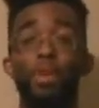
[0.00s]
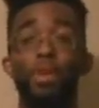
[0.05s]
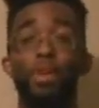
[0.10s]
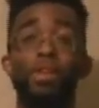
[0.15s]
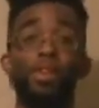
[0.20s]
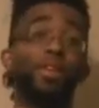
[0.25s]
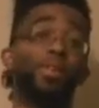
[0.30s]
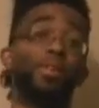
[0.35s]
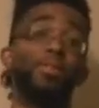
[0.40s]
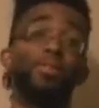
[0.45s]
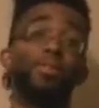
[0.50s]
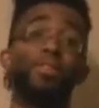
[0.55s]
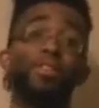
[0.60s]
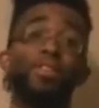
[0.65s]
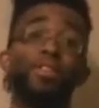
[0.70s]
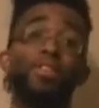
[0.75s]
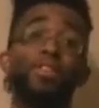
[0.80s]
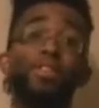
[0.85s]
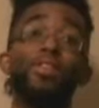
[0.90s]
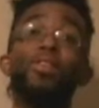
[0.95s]
No,
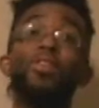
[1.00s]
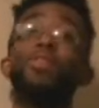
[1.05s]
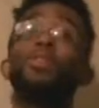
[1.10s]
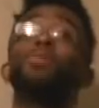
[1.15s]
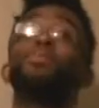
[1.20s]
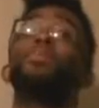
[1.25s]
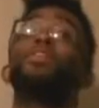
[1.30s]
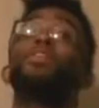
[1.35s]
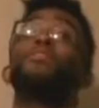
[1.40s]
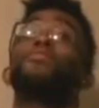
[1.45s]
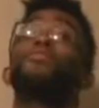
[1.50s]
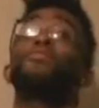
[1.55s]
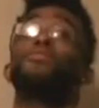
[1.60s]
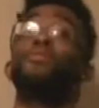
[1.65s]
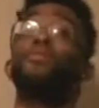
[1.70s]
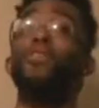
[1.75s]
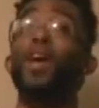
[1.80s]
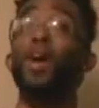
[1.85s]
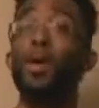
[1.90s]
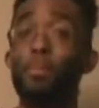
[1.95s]
you're going to be a
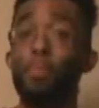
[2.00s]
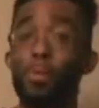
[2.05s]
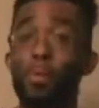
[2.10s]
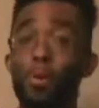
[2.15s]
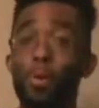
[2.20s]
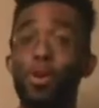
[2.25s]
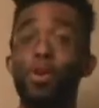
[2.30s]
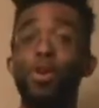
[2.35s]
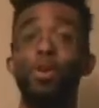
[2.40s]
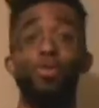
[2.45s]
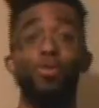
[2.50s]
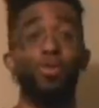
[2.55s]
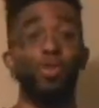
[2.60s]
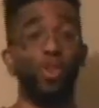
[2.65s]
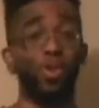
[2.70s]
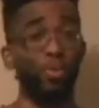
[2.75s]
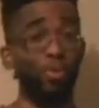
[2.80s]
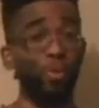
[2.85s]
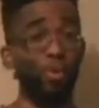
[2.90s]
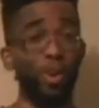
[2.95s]
frat boy or a
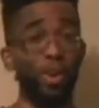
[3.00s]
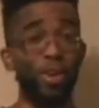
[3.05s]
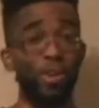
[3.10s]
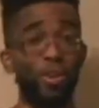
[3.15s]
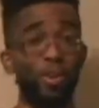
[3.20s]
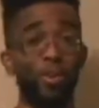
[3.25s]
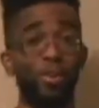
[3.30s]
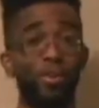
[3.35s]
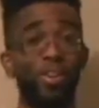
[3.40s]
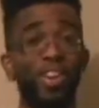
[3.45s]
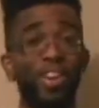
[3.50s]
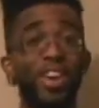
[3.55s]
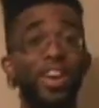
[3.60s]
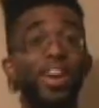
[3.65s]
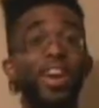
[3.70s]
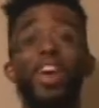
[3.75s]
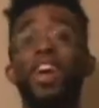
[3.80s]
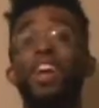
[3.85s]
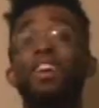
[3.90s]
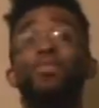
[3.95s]
sorority girl,
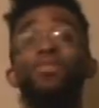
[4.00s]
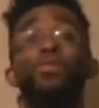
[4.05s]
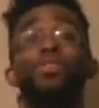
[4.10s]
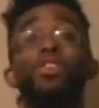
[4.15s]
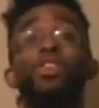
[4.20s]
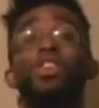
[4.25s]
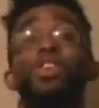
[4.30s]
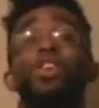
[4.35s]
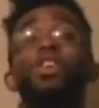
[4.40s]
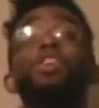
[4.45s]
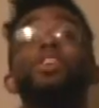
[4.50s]
and you were just going